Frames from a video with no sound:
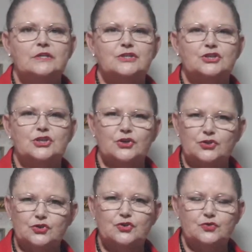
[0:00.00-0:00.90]
to show the
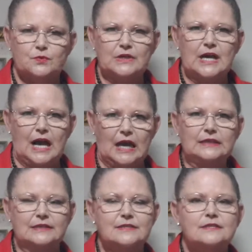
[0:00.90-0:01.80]
truer
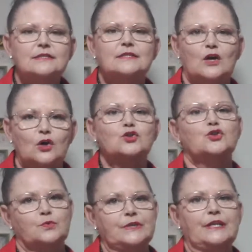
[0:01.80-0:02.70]
colours, I'll
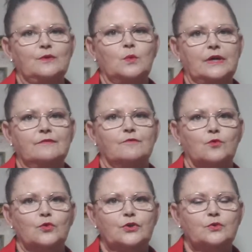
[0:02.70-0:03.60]
do another one
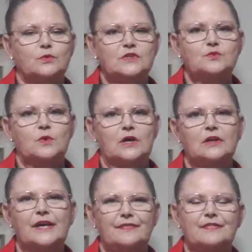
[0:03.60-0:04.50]
for you as well,
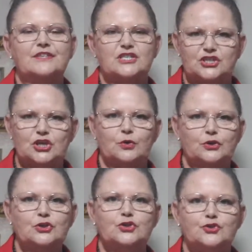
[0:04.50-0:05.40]
and just showing
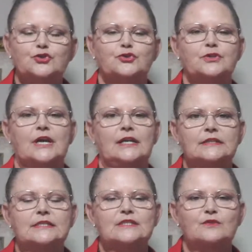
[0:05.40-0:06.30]
you the true
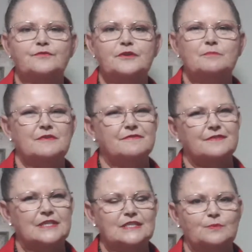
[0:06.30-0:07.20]
colours of them if
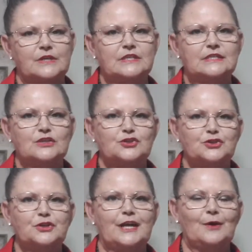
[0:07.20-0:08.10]
this one doesn't
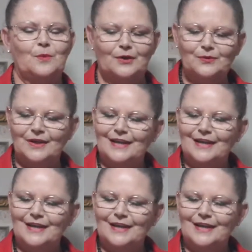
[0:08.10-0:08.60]
turn out well.